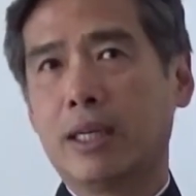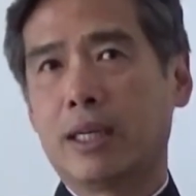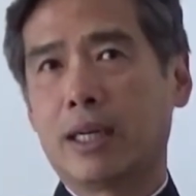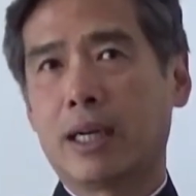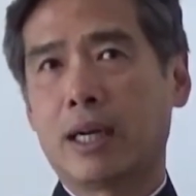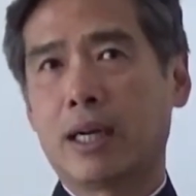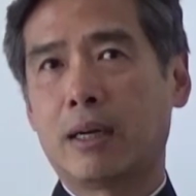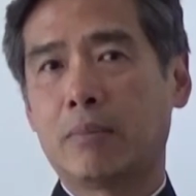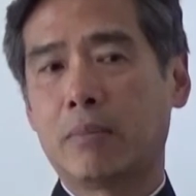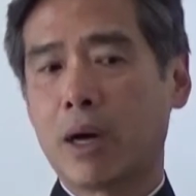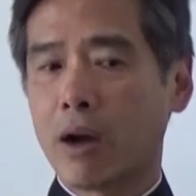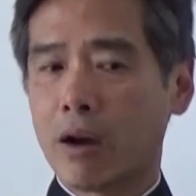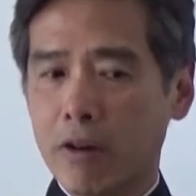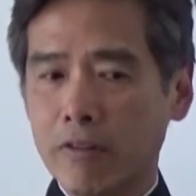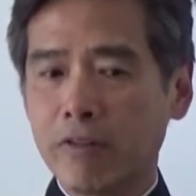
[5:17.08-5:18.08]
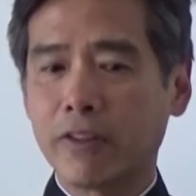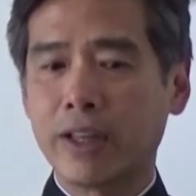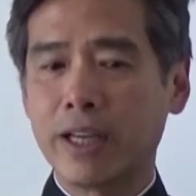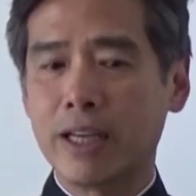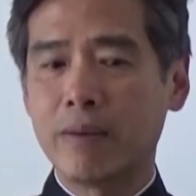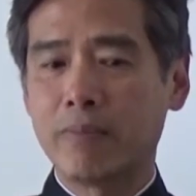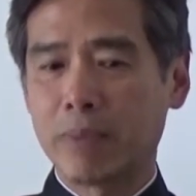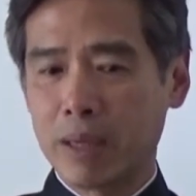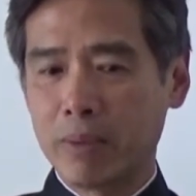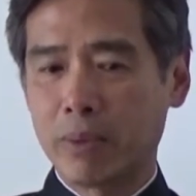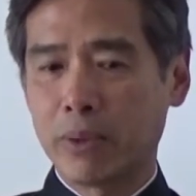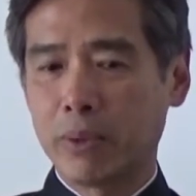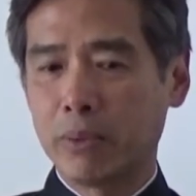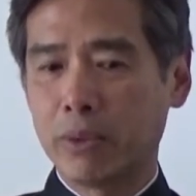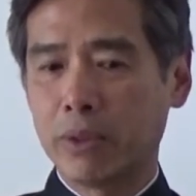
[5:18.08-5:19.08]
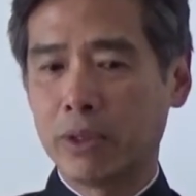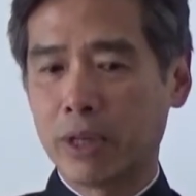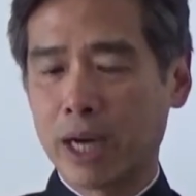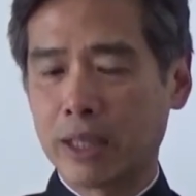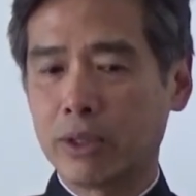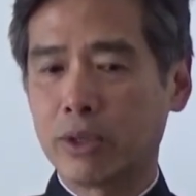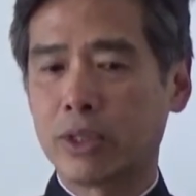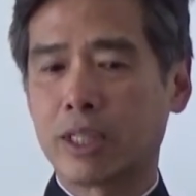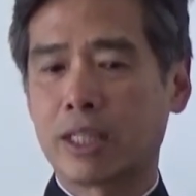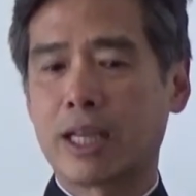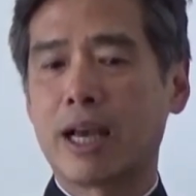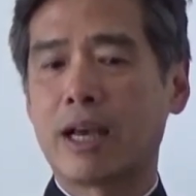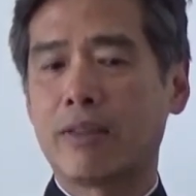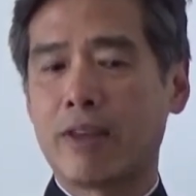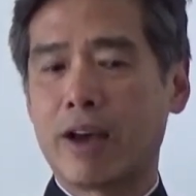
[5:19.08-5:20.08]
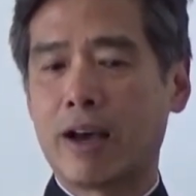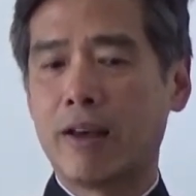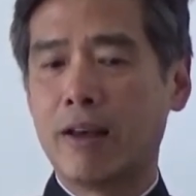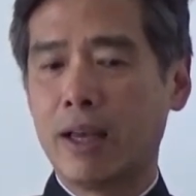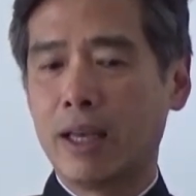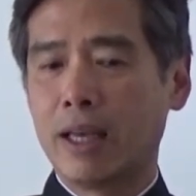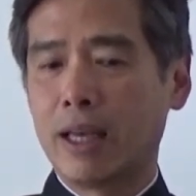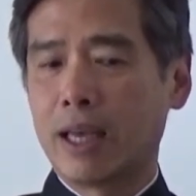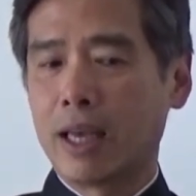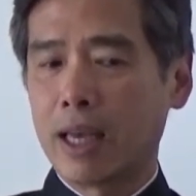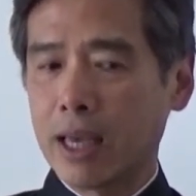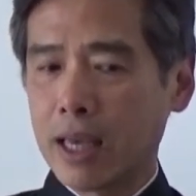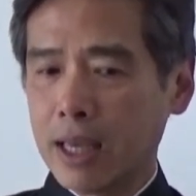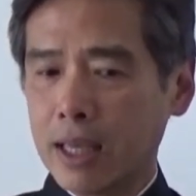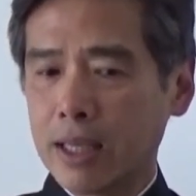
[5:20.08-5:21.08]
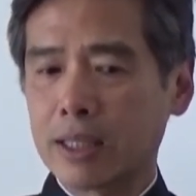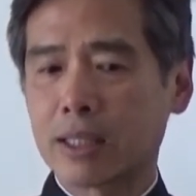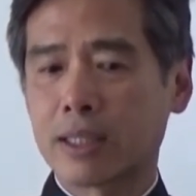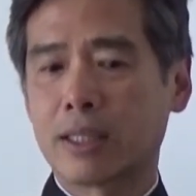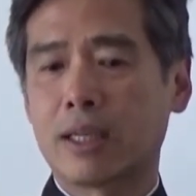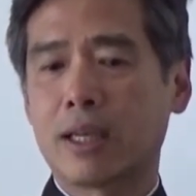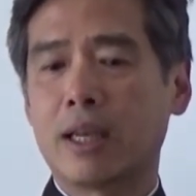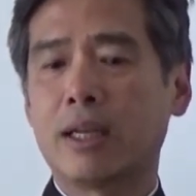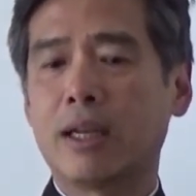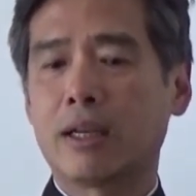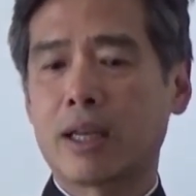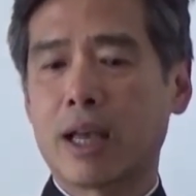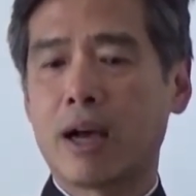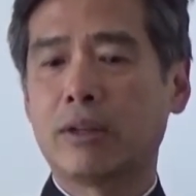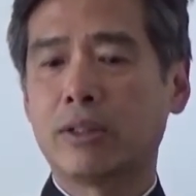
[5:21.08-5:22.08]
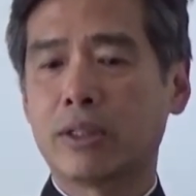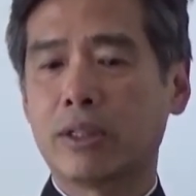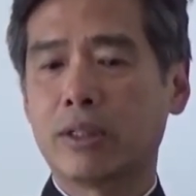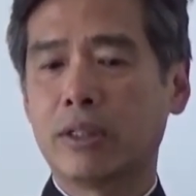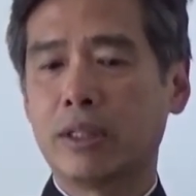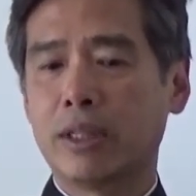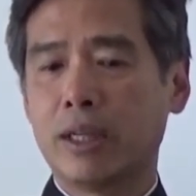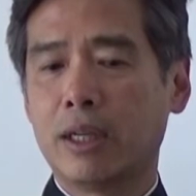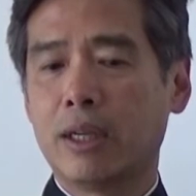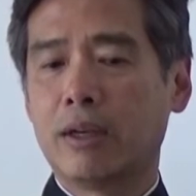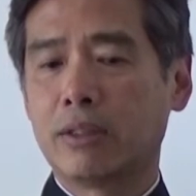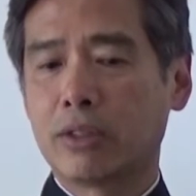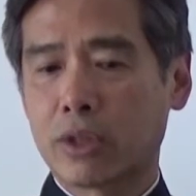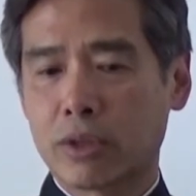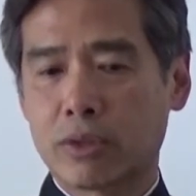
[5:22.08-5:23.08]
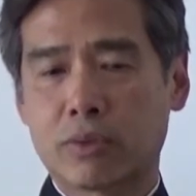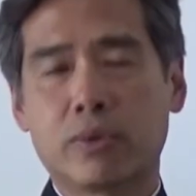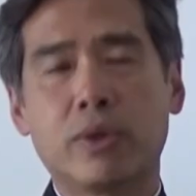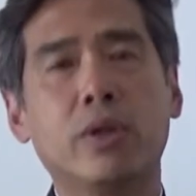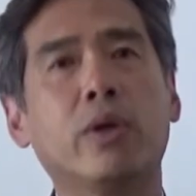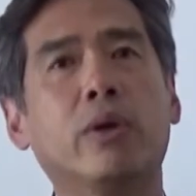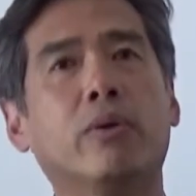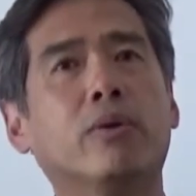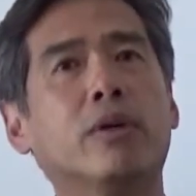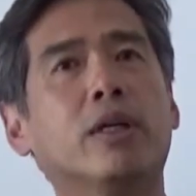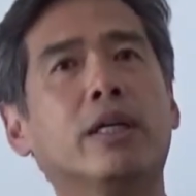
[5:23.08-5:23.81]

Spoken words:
Hopefully people will understand that it's an encounter just for you.